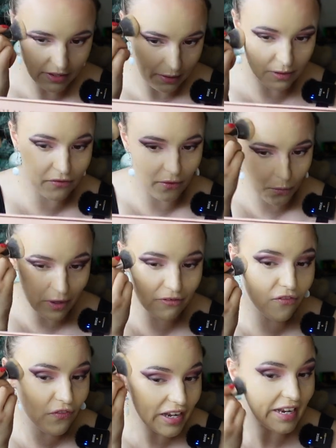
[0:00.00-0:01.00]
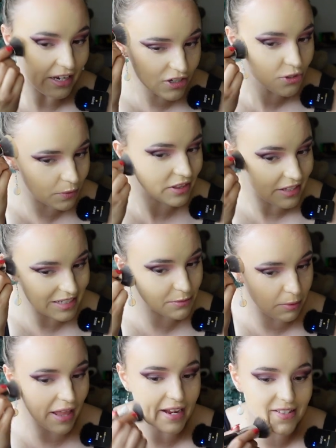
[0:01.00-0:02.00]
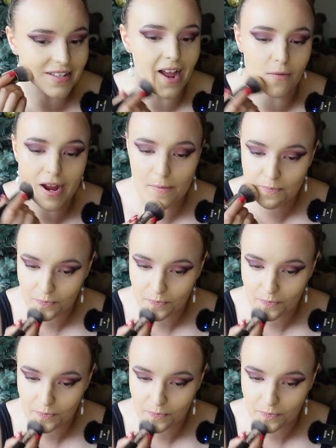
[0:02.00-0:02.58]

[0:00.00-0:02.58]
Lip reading: like we've finished with this place now, right?